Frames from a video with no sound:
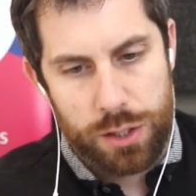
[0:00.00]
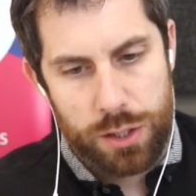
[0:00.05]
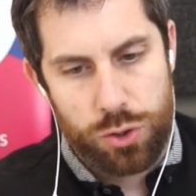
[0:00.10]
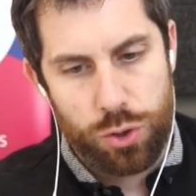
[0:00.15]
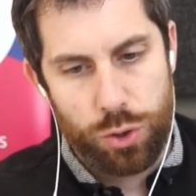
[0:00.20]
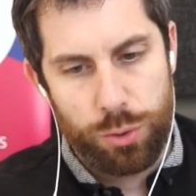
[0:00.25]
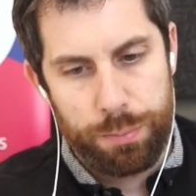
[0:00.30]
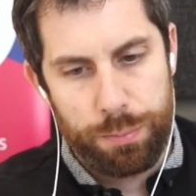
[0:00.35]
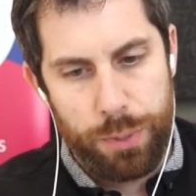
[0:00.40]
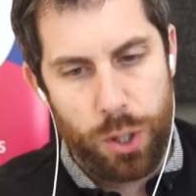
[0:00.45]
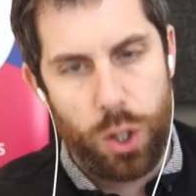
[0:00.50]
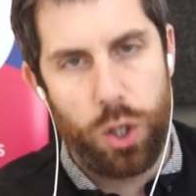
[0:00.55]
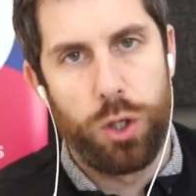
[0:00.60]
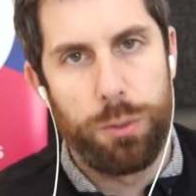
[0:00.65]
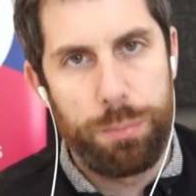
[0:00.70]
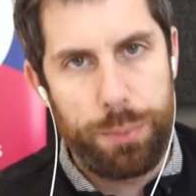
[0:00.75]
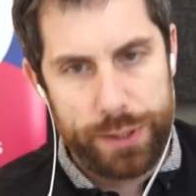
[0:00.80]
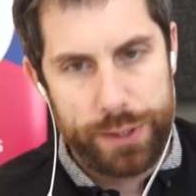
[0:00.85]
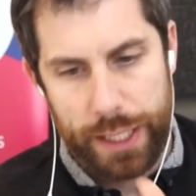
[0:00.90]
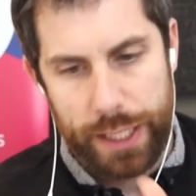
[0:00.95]
So Paul,
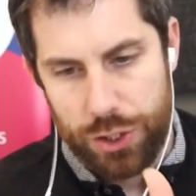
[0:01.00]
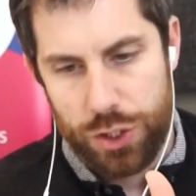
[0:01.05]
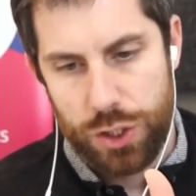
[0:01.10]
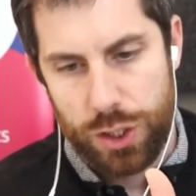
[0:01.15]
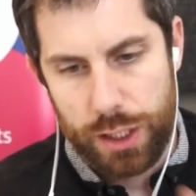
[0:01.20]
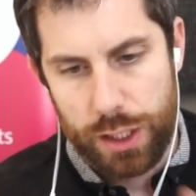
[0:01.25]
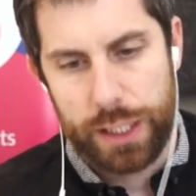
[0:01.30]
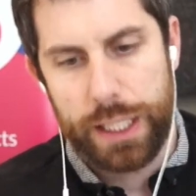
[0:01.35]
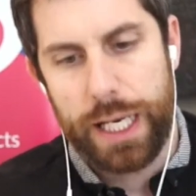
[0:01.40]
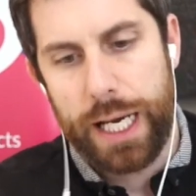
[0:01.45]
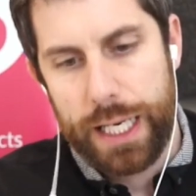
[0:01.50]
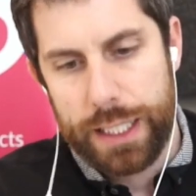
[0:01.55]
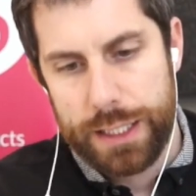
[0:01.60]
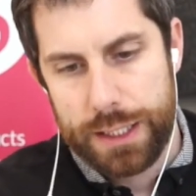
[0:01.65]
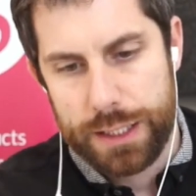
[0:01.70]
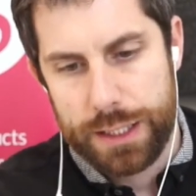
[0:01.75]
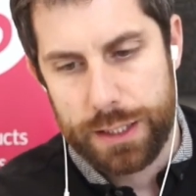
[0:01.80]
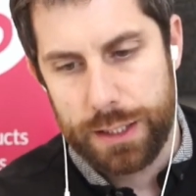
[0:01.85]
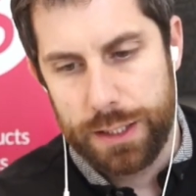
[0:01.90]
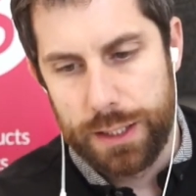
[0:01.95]
potentially
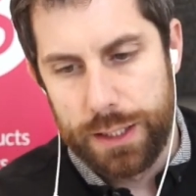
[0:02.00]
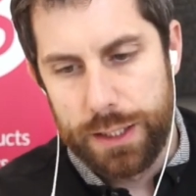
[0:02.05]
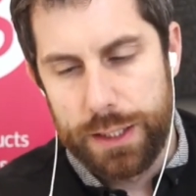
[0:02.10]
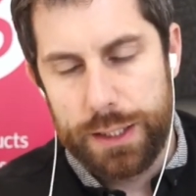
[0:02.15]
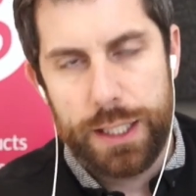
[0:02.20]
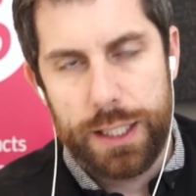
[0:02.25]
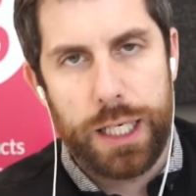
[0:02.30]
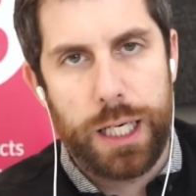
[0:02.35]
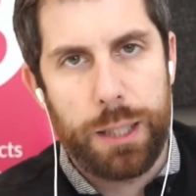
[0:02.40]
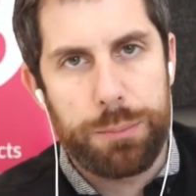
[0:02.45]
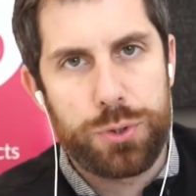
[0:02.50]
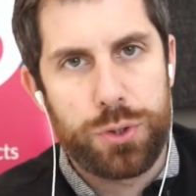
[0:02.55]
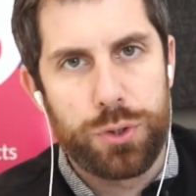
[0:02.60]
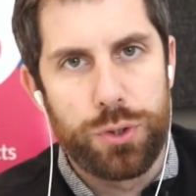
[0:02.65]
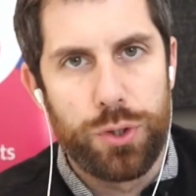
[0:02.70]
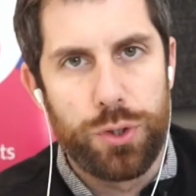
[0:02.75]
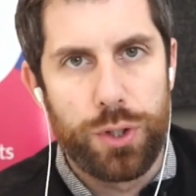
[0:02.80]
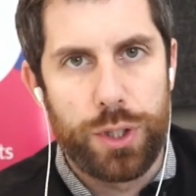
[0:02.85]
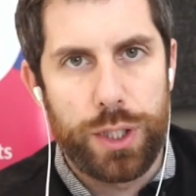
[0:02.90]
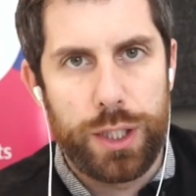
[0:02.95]
yes,
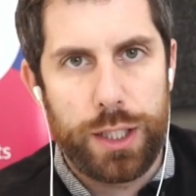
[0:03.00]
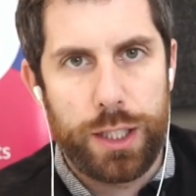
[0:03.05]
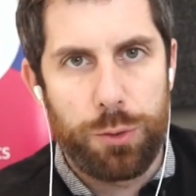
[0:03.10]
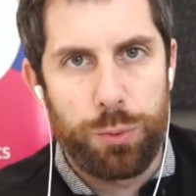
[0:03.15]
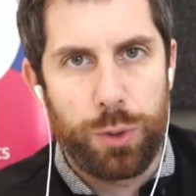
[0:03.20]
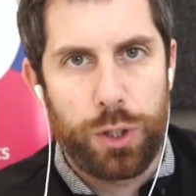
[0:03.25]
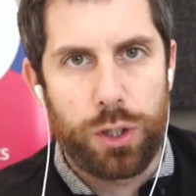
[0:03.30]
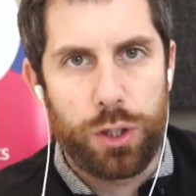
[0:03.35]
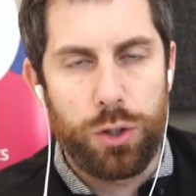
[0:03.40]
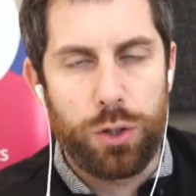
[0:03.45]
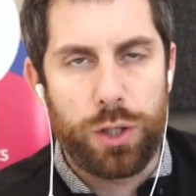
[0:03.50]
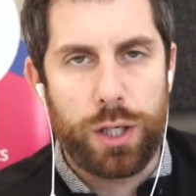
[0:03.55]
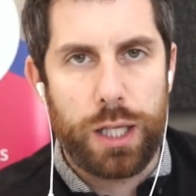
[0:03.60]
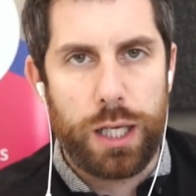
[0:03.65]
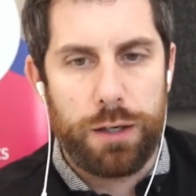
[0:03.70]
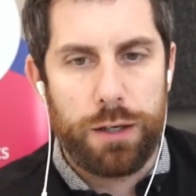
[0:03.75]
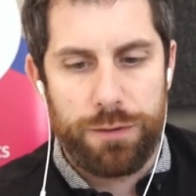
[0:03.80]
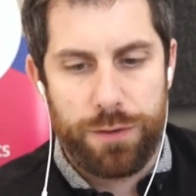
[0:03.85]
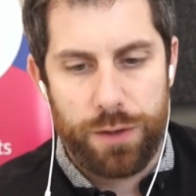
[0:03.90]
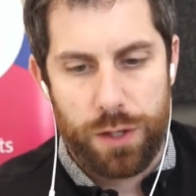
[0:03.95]
absolutely, we could look at
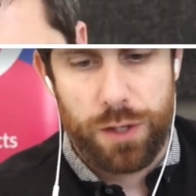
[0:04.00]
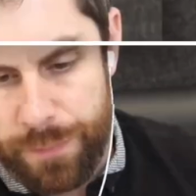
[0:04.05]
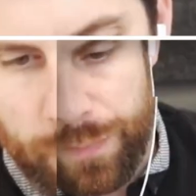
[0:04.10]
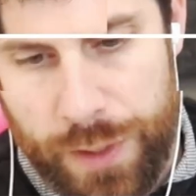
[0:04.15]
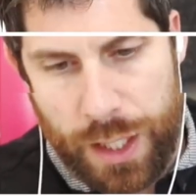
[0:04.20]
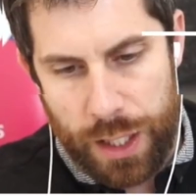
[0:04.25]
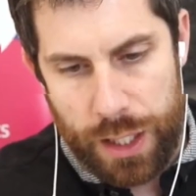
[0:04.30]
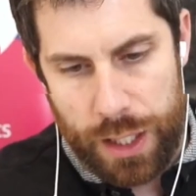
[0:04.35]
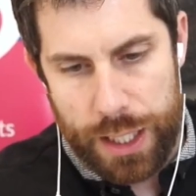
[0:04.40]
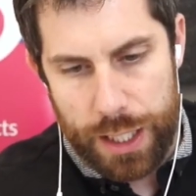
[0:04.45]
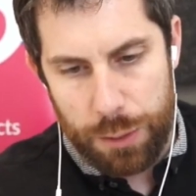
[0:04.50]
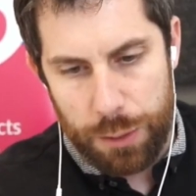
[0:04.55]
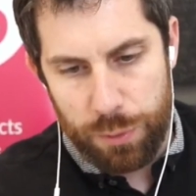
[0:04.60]
that further for you.